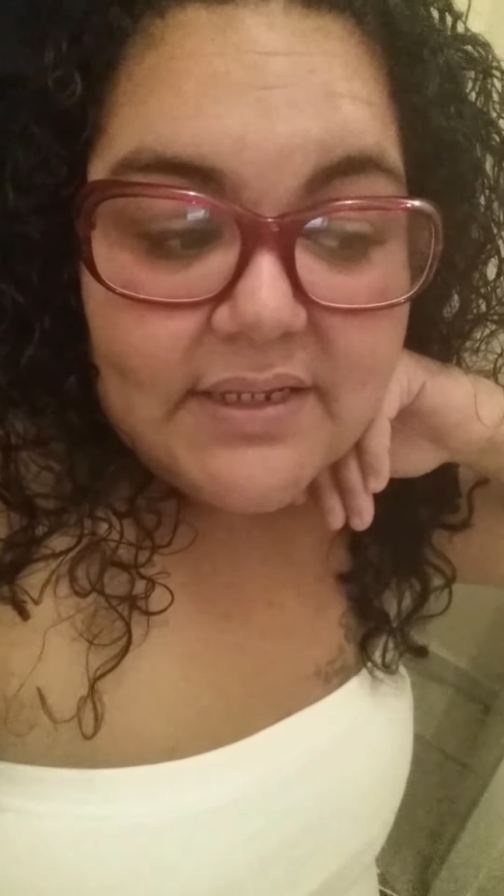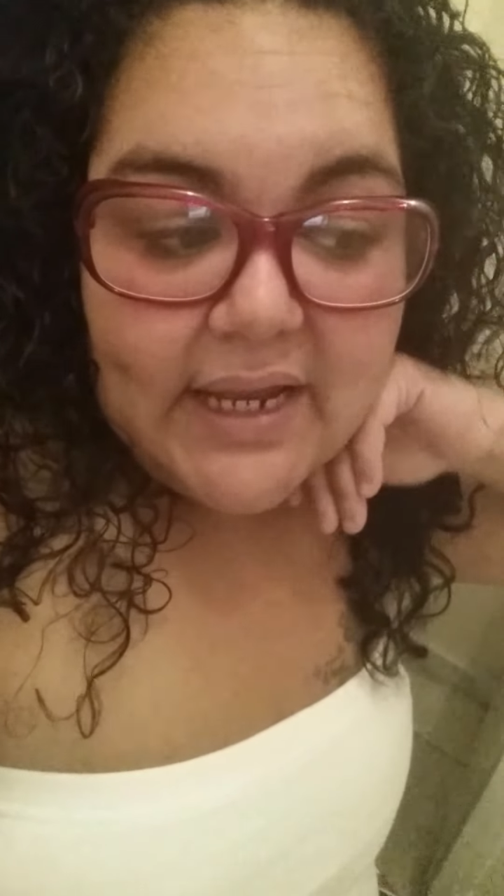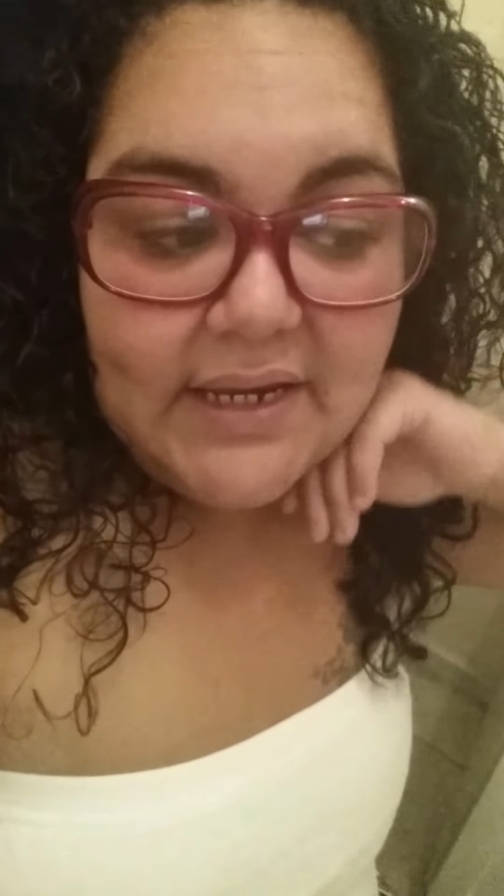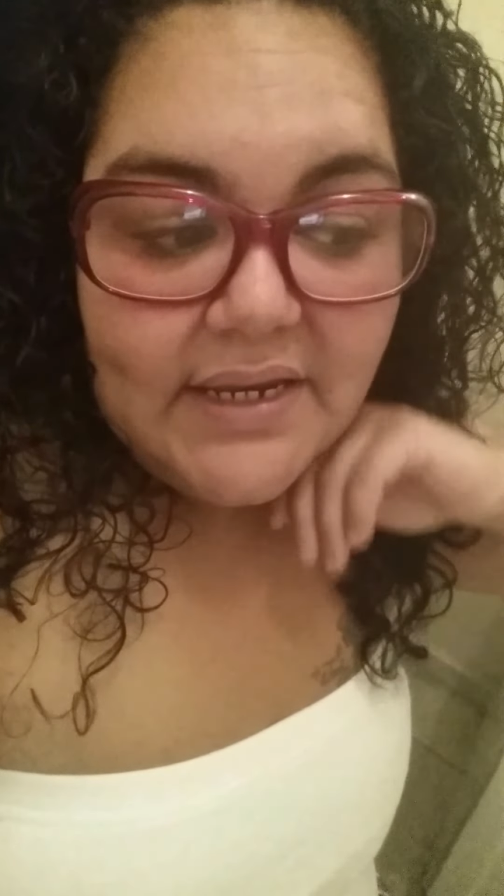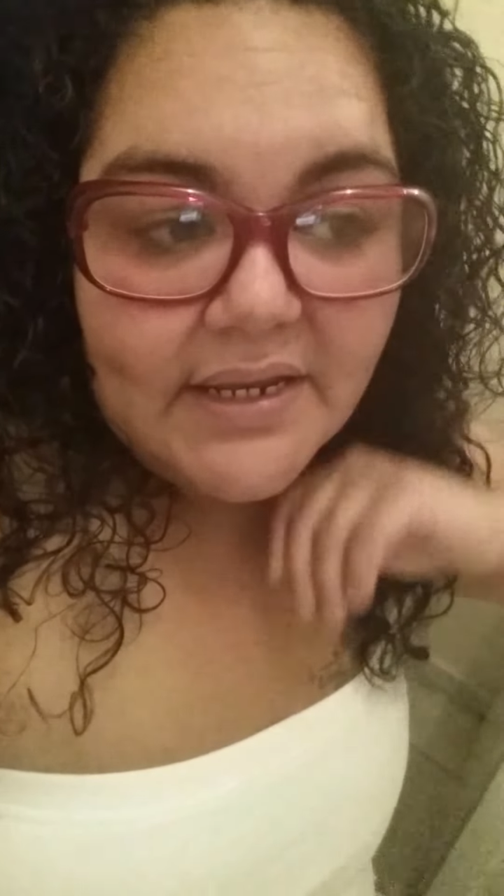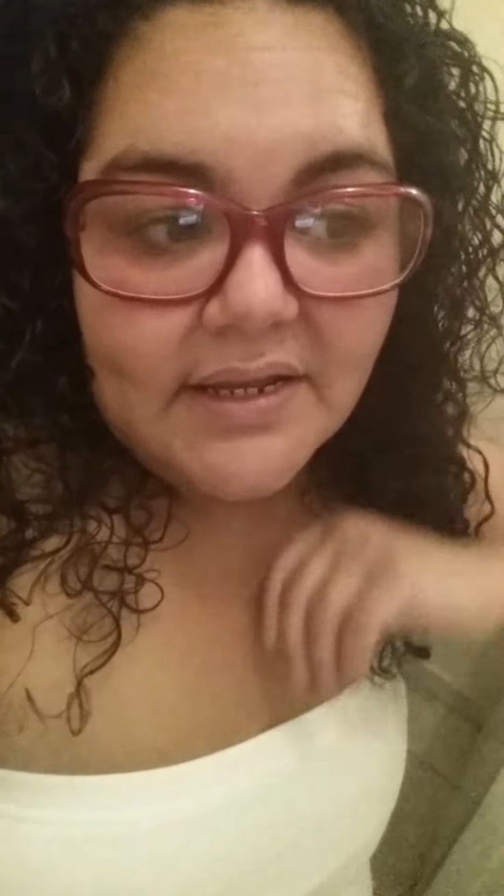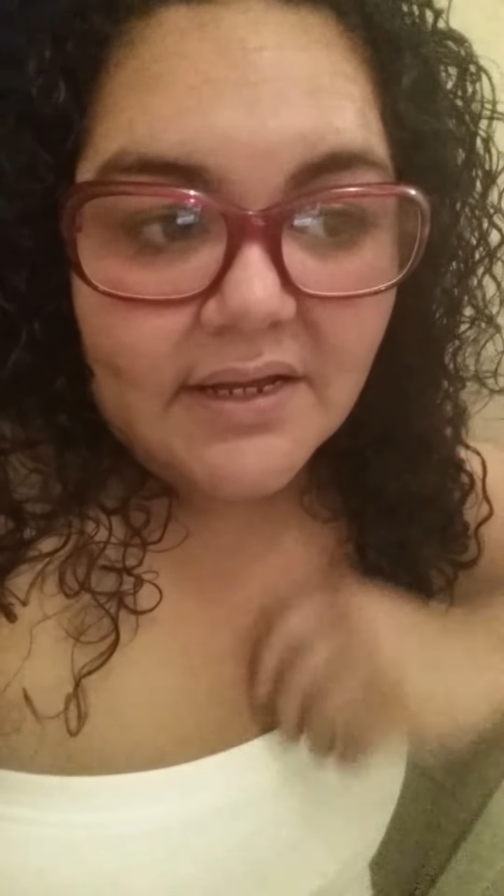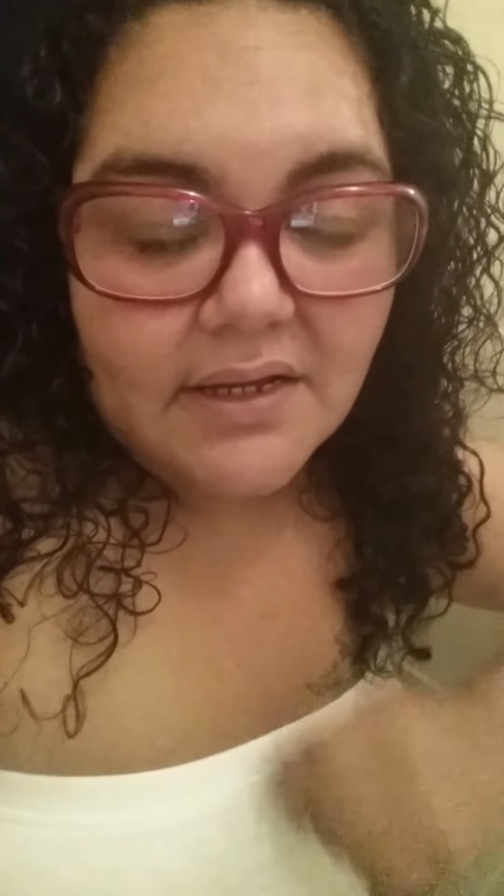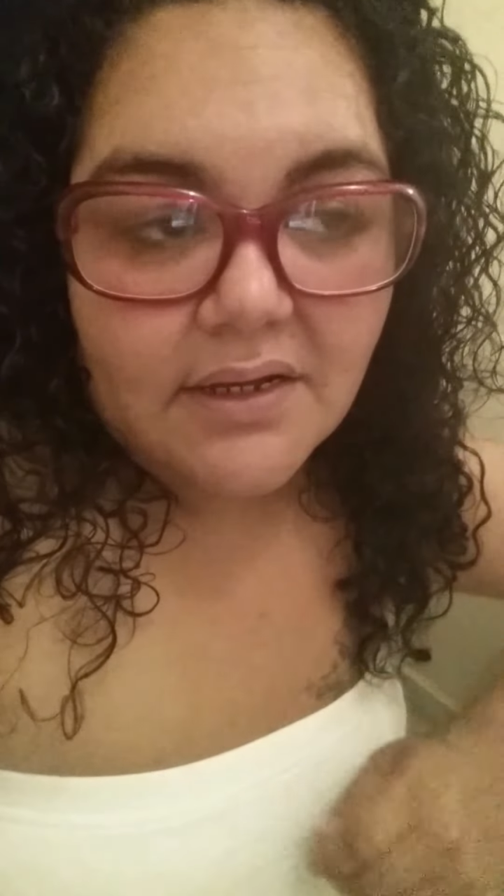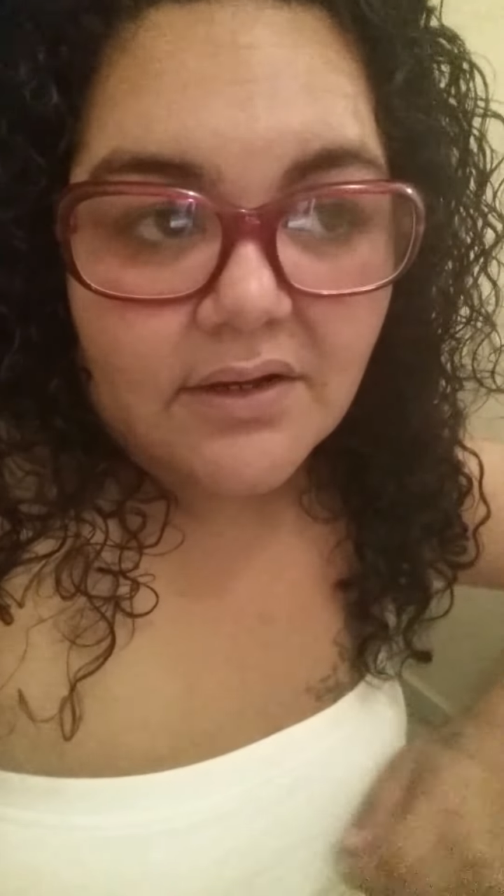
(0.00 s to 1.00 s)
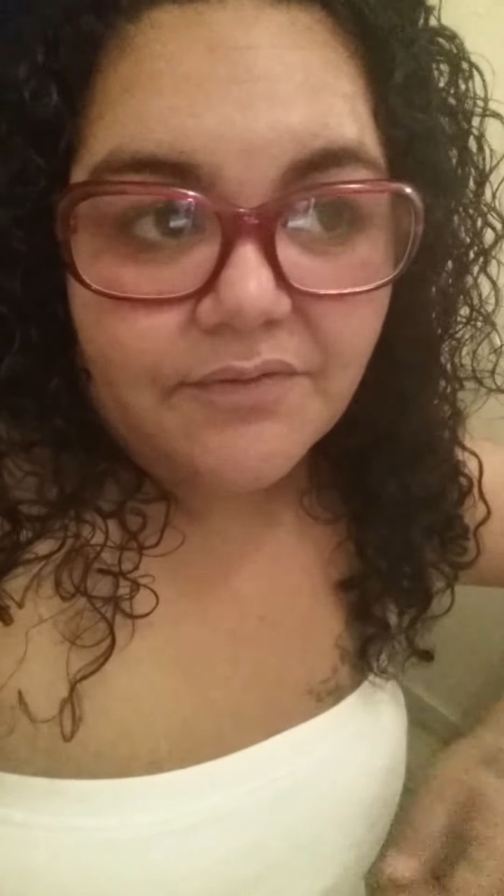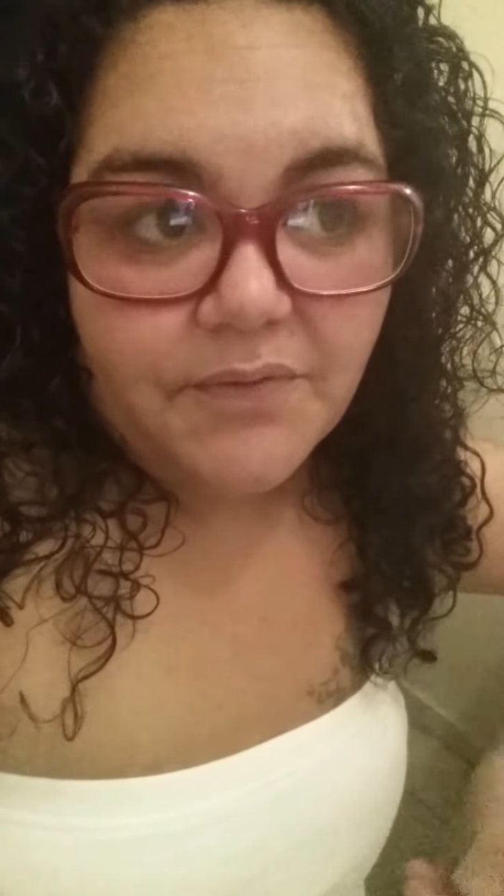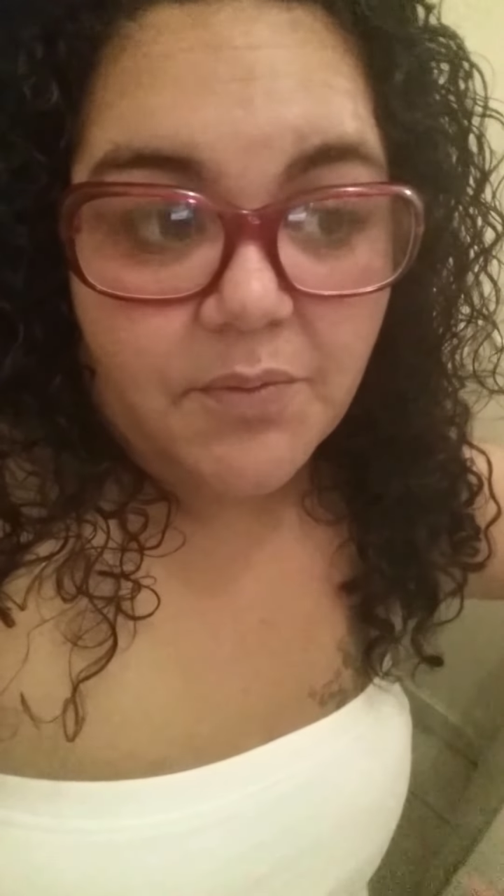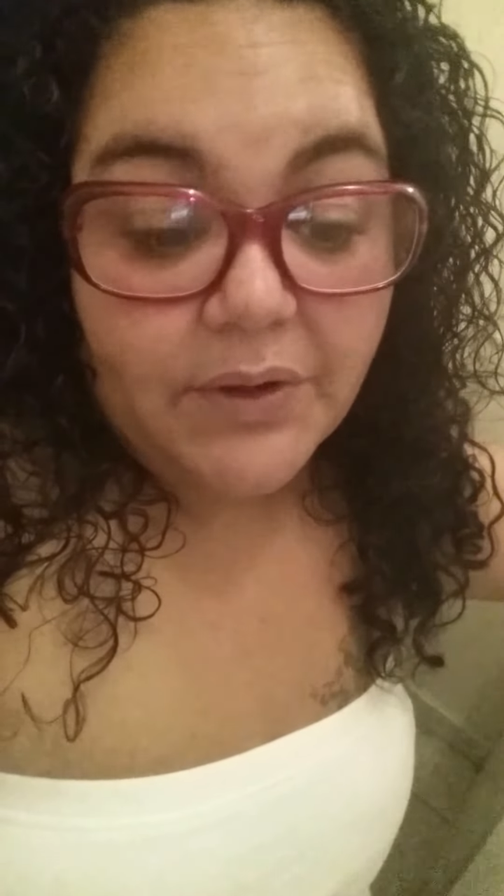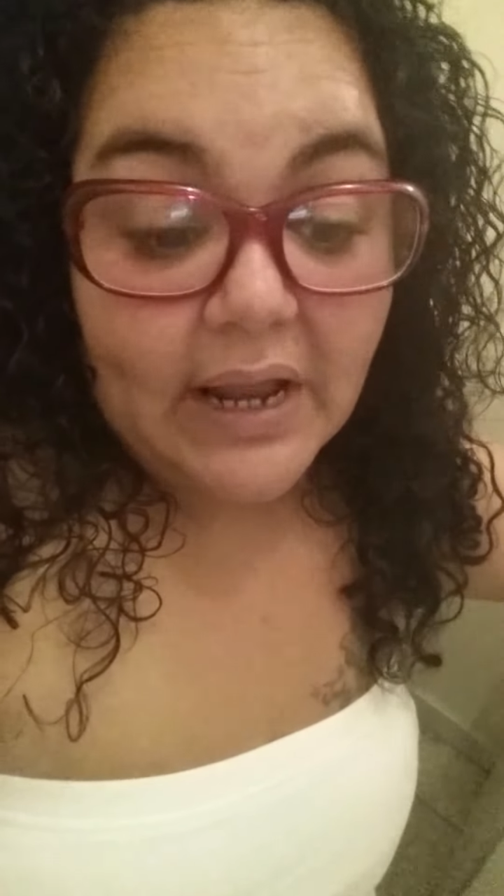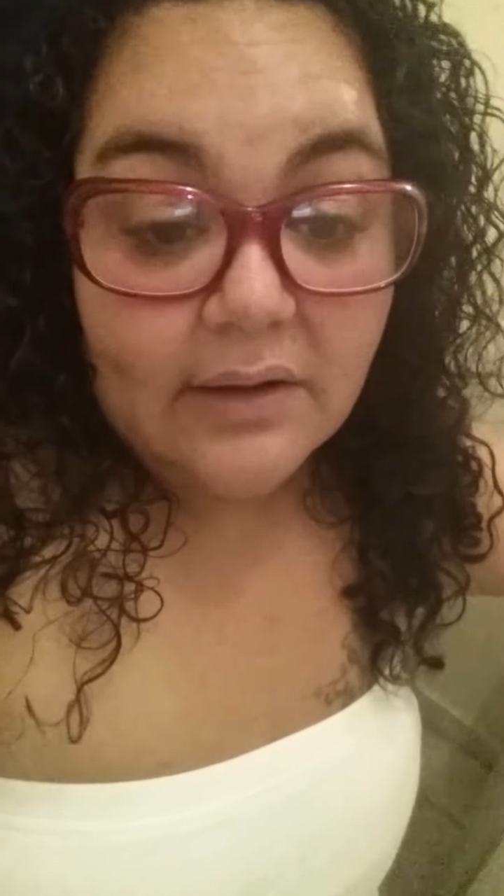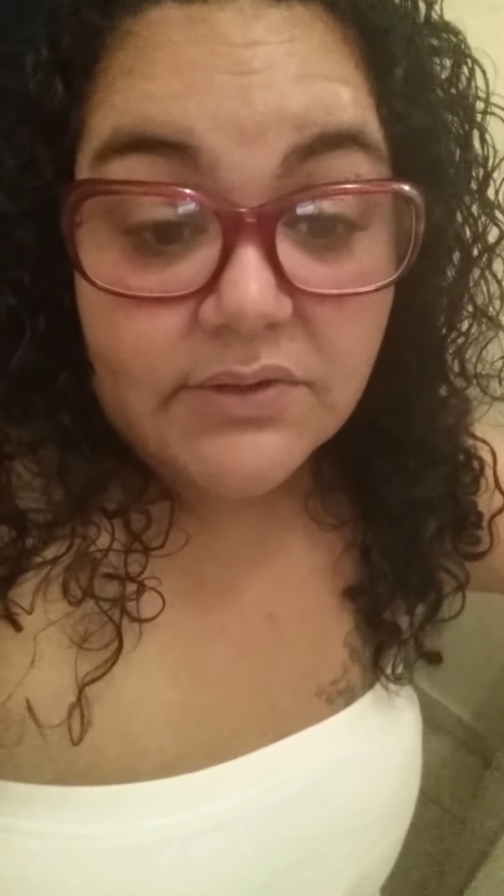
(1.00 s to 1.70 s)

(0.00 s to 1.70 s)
dating from when I